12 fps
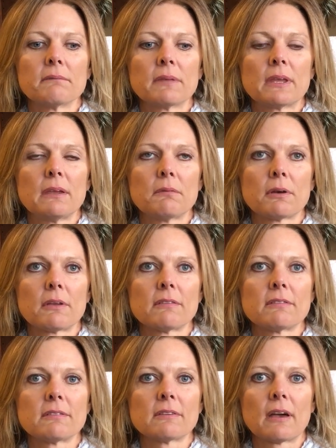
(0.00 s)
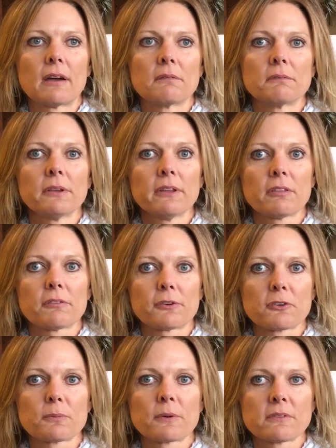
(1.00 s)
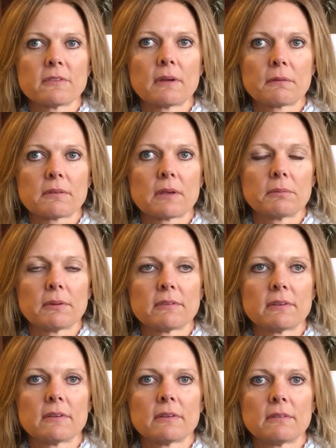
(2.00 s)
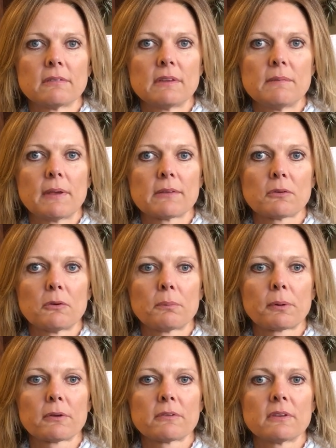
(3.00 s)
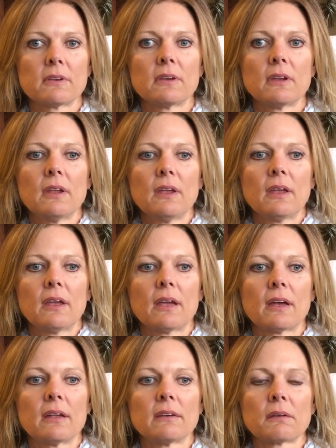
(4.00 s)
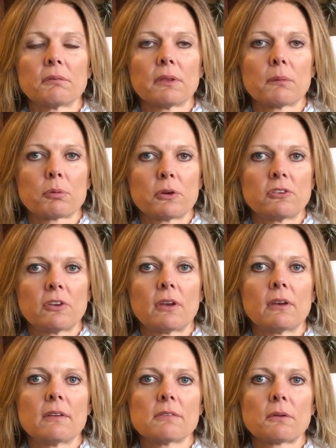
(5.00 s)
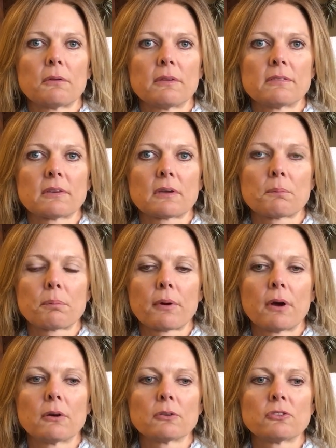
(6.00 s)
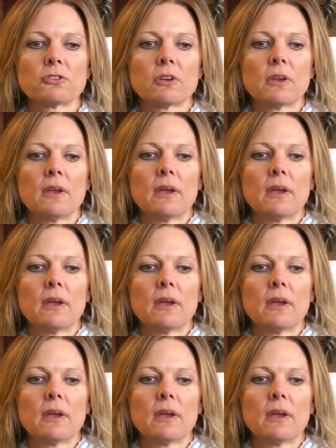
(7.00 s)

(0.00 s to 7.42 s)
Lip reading: he was really the first person that was able to see me as a whole person, and I really appreciated his holistic approach.